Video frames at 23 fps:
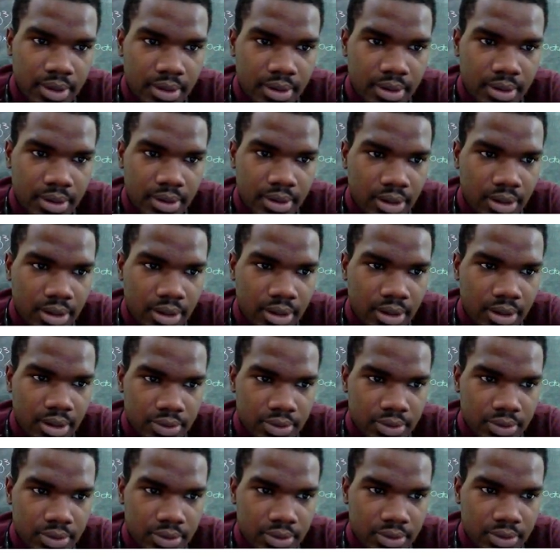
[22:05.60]
Let me use
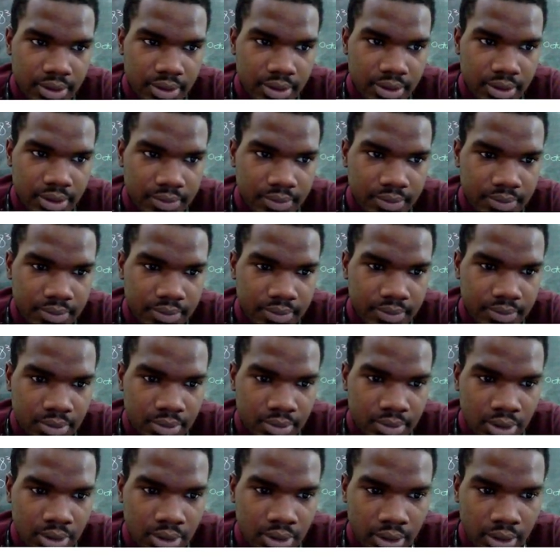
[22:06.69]
red. Here
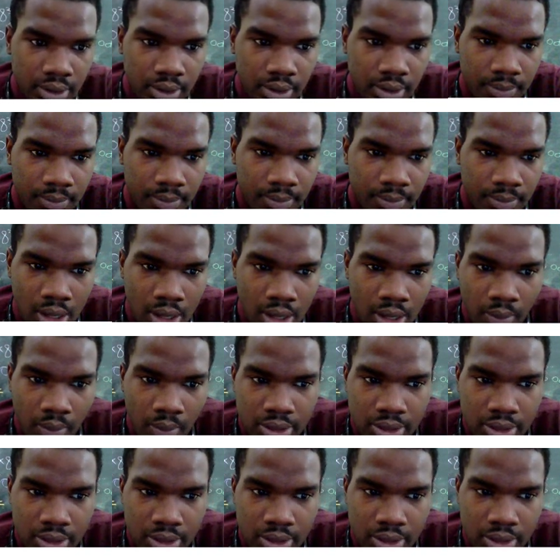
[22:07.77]
we go. When you draw a
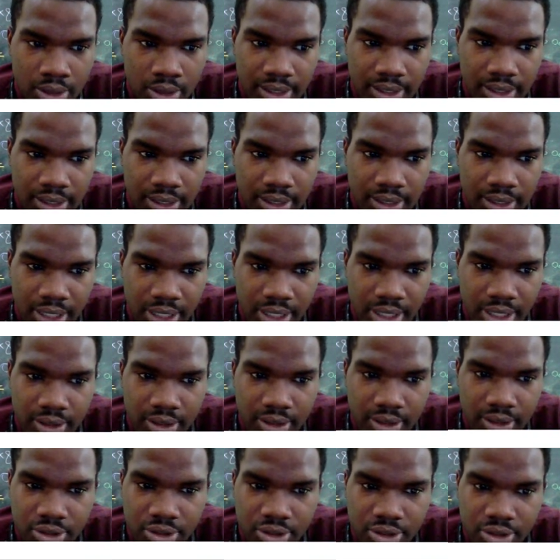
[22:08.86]
right angle triangle, you draw
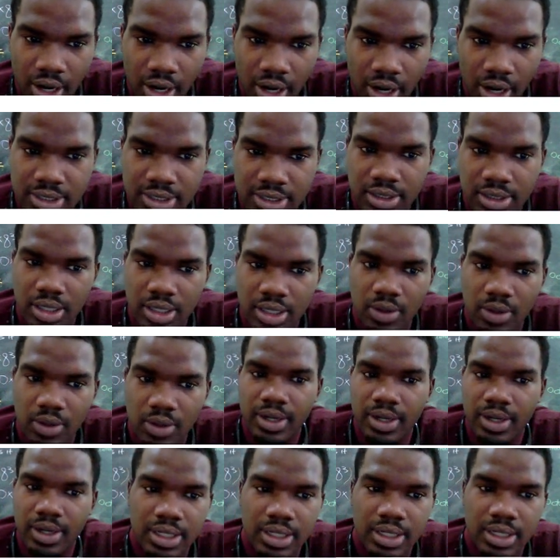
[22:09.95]
a horizontal 180
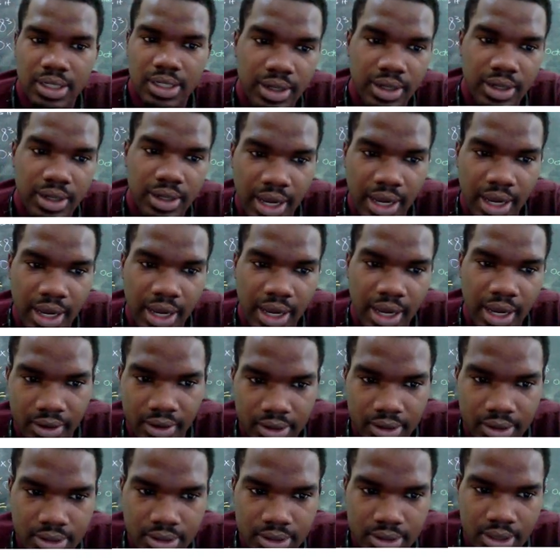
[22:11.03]
degree line first.
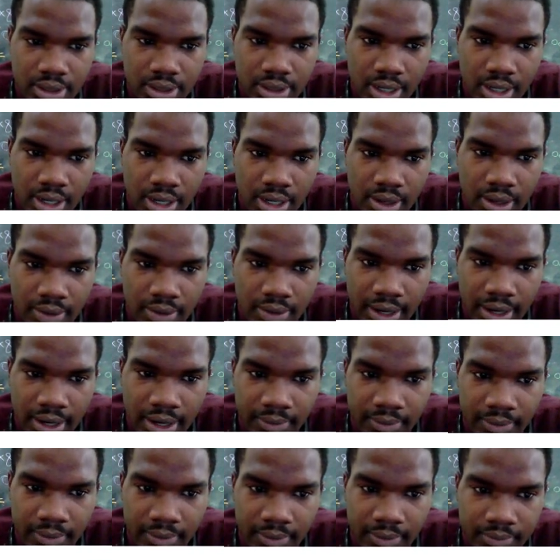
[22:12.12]
Right?
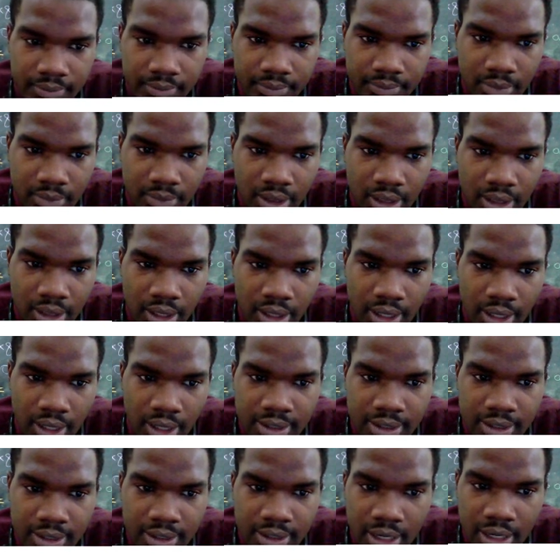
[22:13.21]
And
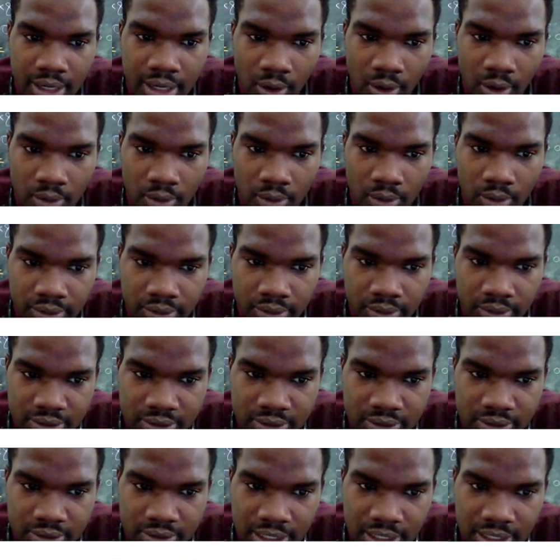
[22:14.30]
then now,
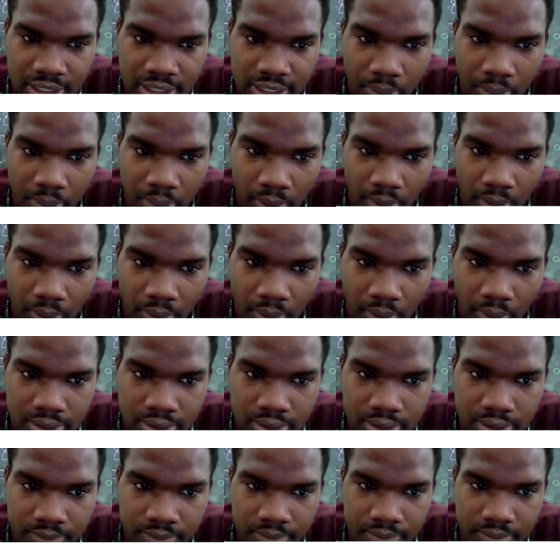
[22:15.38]
selecting a point,
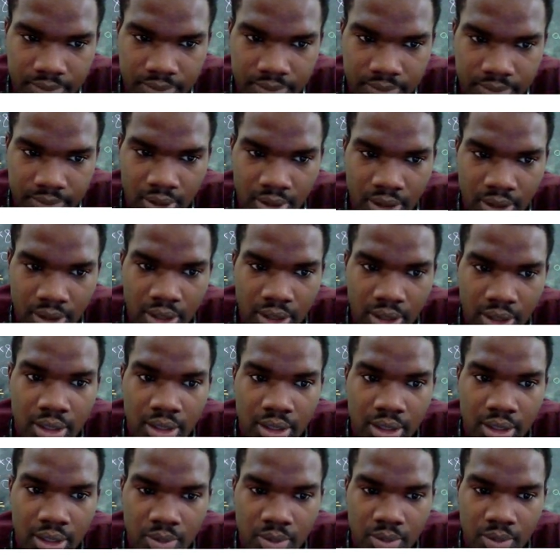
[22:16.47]
you
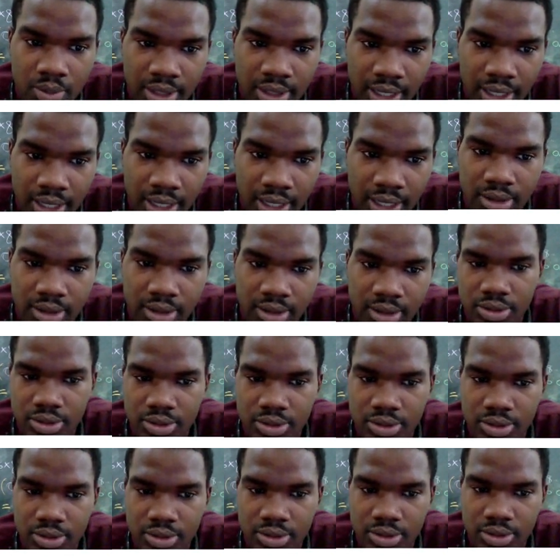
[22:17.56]
then
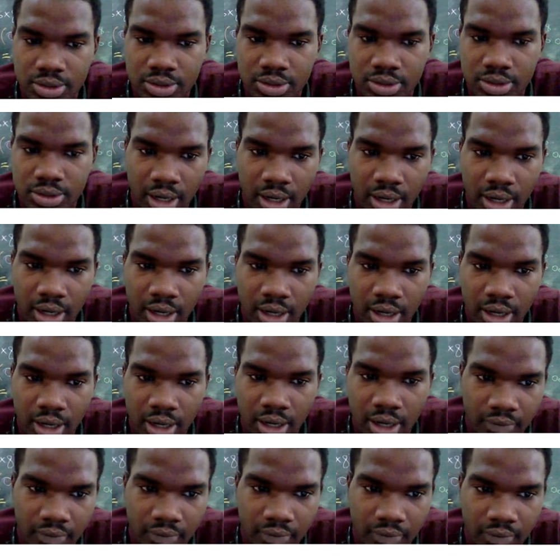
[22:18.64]
draw a curve
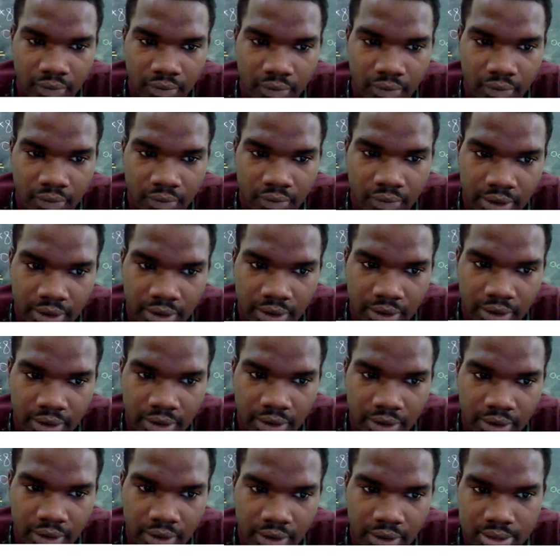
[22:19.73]
of any
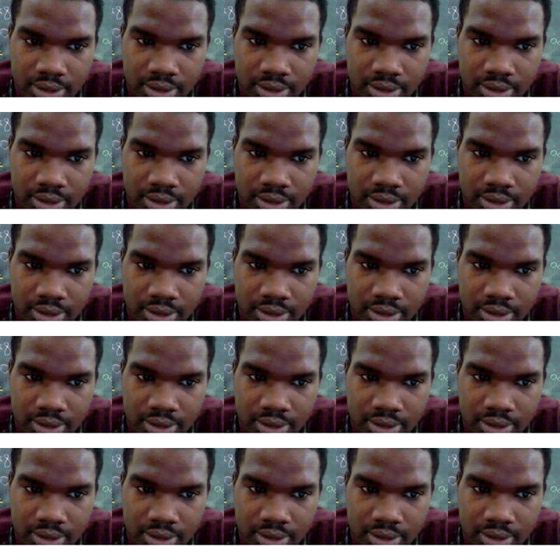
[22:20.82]
radius.